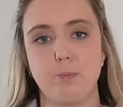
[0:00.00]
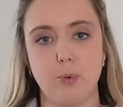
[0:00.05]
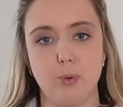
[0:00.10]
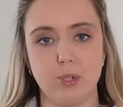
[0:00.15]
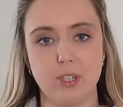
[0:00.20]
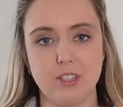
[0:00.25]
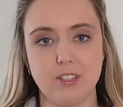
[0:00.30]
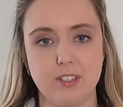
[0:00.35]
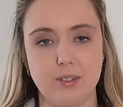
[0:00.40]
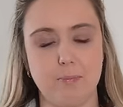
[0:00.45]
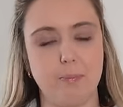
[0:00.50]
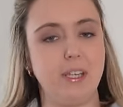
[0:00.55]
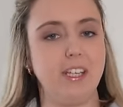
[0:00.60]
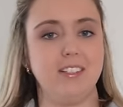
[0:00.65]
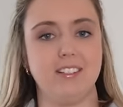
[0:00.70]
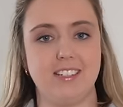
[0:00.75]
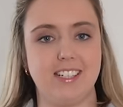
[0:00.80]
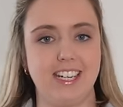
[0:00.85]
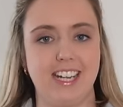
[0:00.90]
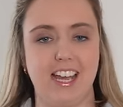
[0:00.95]
boards
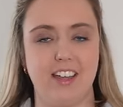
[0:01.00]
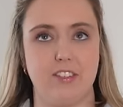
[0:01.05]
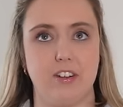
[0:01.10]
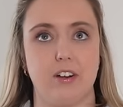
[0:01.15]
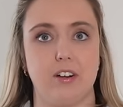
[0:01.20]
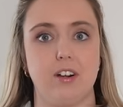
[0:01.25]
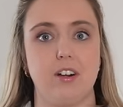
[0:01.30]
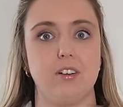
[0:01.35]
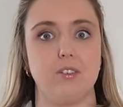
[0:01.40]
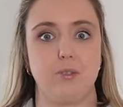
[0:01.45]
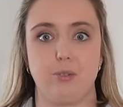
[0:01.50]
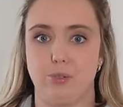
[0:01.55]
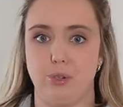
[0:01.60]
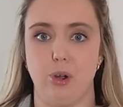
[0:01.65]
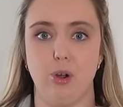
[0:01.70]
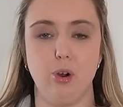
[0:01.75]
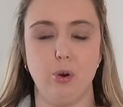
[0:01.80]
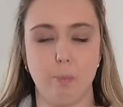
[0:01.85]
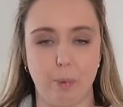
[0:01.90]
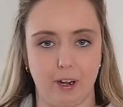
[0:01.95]
pieced together
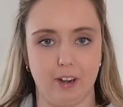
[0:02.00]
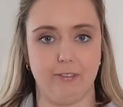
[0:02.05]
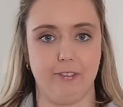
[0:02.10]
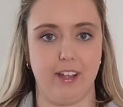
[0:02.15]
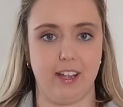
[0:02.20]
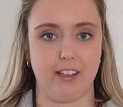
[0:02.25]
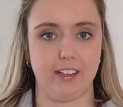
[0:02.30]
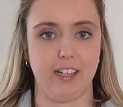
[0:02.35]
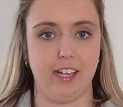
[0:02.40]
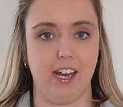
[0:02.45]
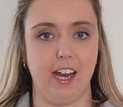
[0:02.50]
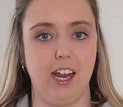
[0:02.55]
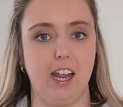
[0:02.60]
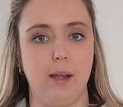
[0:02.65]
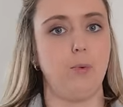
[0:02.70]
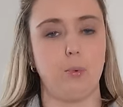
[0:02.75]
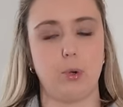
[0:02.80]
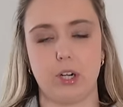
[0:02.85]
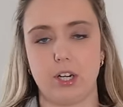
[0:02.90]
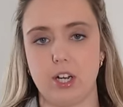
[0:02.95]
so perfectly,
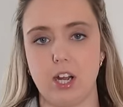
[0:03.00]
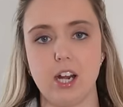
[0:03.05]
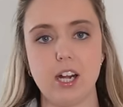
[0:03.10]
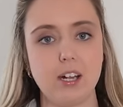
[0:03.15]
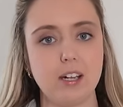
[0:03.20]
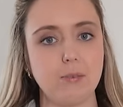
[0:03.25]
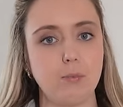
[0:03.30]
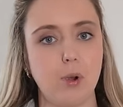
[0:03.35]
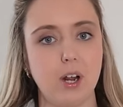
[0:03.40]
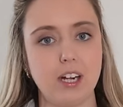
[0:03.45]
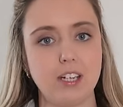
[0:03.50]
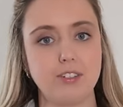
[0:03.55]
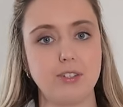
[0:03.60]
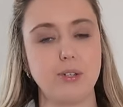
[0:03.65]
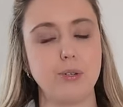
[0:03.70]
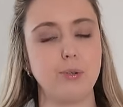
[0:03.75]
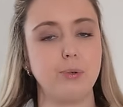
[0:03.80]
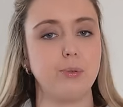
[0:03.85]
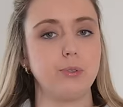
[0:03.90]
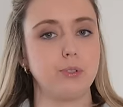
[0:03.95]
we're gonna want
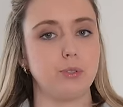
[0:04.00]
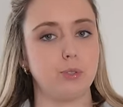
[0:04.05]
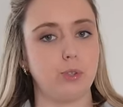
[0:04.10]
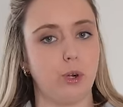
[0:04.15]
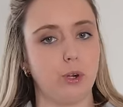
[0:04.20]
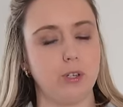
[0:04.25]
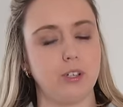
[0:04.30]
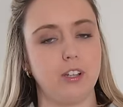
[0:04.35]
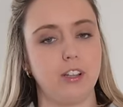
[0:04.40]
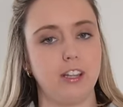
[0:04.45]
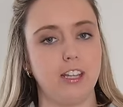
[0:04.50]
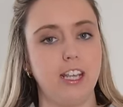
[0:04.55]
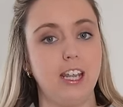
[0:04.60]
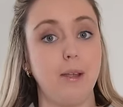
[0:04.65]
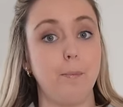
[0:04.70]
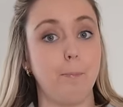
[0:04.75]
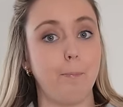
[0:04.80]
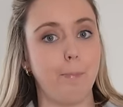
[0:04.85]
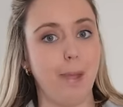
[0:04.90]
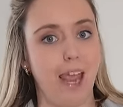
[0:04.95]
to start
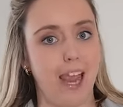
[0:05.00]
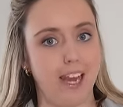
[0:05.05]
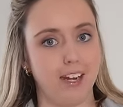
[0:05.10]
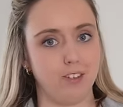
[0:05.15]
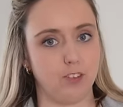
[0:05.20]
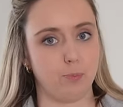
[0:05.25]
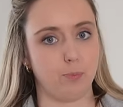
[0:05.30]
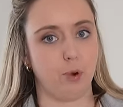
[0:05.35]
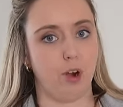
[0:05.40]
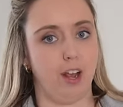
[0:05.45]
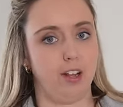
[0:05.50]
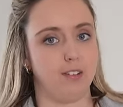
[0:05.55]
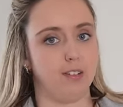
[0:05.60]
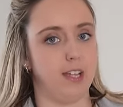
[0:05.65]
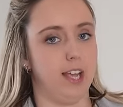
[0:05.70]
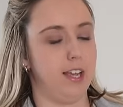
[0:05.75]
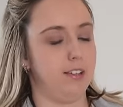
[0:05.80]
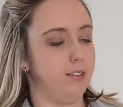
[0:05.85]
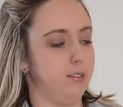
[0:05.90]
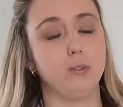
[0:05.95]
the paint
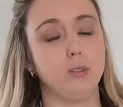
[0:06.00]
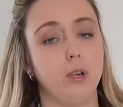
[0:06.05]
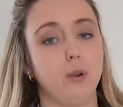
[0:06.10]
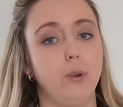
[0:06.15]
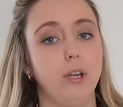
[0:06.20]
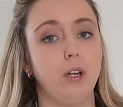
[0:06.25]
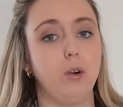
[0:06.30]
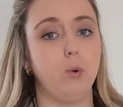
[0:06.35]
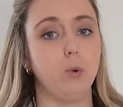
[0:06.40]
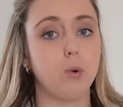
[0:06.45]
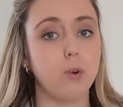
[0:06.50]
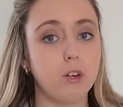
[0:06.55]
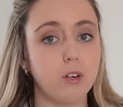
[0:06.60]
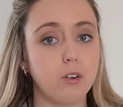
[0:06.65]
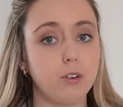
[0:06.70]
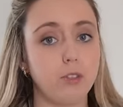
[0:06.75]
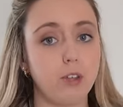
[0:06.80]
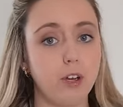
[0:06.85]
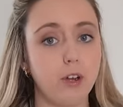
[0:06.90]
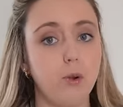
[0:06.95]
process. So in
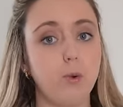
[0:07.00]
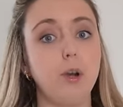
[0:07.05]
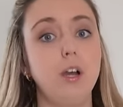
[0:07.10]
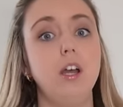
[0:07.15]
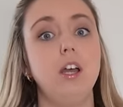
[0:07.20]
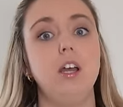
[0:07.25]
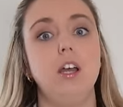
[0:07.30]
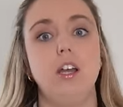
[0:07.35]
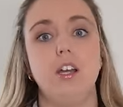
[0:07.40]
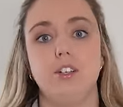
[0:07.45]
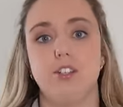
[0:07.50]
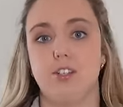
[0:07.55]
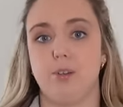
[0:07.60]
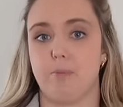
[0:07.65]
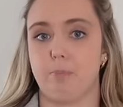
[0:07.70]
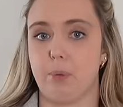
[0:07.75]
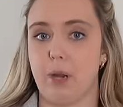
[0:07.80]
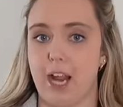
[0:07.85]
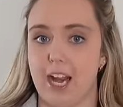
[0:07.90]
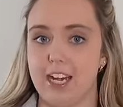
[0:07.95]
order though, to
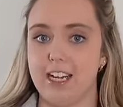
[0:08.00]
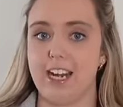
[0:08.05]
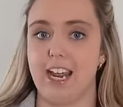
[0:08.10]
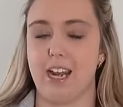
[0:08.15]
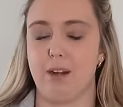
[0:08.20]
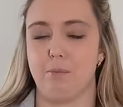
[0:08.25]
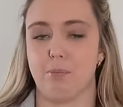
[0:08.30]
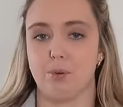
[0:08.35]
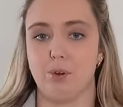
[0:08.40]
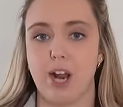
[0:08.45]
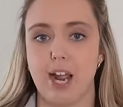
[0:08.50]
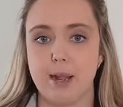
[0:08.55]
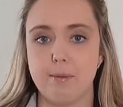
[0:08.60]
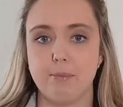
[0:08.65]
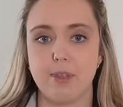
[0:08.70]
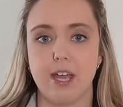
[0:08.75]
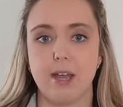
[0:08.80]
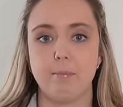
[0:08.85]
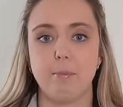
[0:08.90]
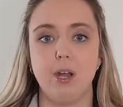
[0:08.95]
paint and
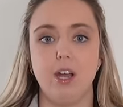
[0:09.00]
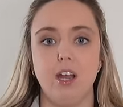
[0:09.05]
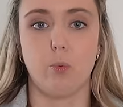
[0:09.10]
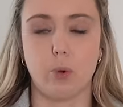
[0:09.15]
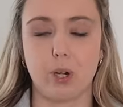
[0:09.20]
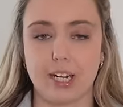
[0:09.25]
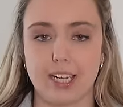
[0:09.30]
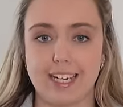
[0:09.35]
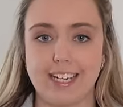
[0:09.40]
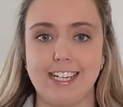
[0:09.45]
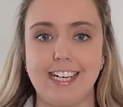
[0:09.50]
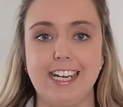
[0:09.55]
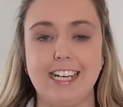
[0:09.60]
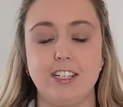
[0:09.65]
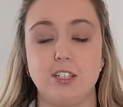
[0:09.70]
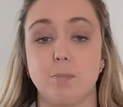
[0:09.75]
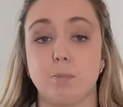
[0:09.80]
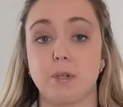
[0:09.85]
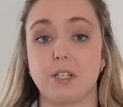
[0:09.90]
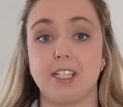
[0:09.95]
prime them, we're gonna
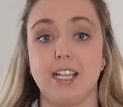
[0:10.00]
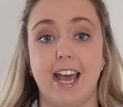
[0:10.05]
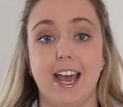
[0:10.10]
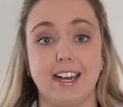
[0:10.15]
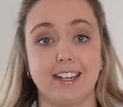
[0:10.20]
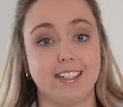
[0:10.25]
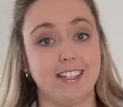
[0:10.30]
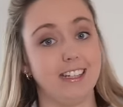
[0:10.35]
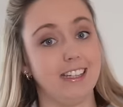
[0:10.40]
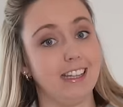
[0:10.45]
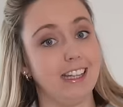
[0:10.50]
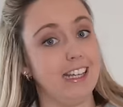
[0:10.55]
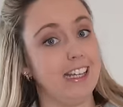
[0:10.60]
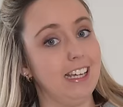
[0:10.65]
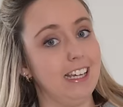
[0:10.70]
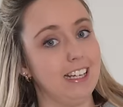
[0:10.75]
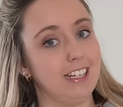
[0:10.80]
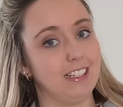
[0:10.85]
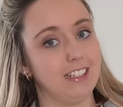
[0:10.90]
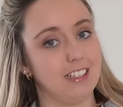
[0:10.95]
need to protect the
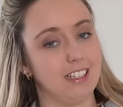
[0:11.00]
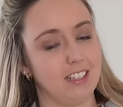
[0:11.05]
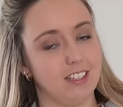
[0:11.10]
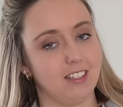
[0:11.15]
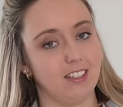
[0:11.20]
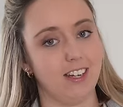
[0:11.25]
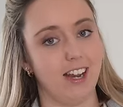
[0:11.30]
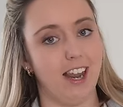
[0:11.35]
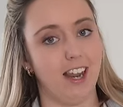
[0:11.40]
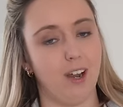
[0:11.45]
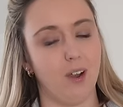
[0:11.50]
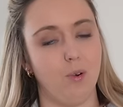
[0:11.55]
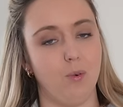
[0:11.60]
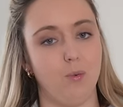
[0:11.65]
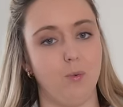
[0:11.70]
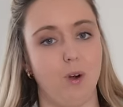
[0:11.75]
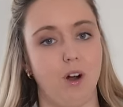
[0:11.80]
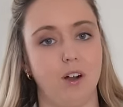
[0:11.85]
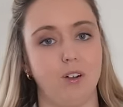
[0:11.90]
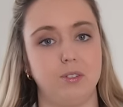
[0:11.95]
existing
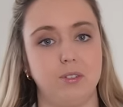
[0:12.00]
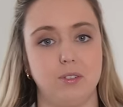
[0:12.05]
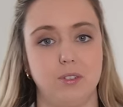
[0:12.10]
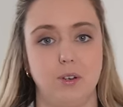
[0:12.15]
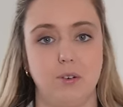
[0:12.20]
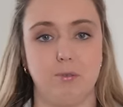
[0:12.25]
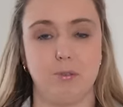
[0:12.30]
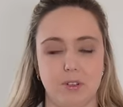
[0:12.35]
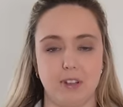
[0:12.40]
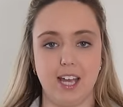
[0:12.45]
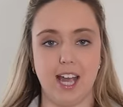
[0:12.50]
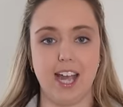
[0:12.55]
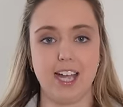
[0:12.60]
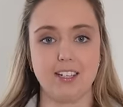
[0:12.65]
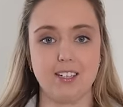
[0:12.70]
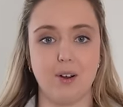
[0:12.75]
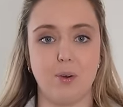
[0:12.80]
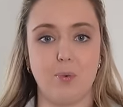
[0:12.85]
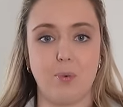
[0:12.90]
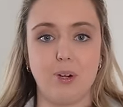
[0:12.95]
wall. So for
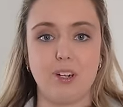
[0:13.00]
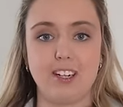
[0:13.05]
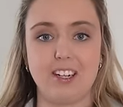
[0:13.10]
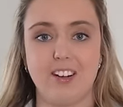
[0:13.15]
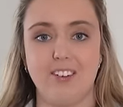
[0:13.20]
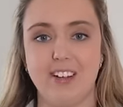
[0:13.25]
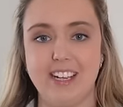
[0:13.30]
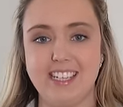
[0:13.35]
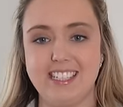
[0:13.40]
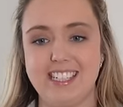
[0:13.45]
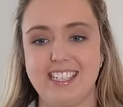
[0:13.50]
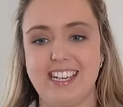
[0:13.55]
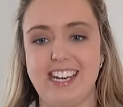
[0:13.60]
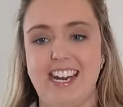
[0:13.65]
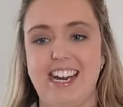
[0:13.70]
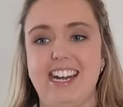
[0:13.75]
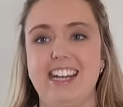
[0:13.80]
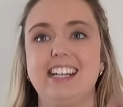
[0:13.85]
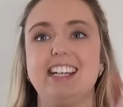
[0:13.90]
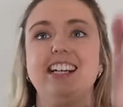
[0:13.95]
that, we're going to
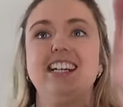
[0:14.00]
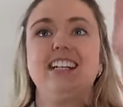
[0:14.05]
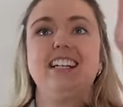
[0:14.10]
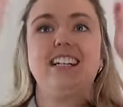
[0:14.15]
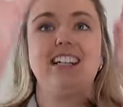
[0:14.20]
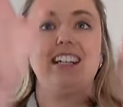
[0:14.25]
need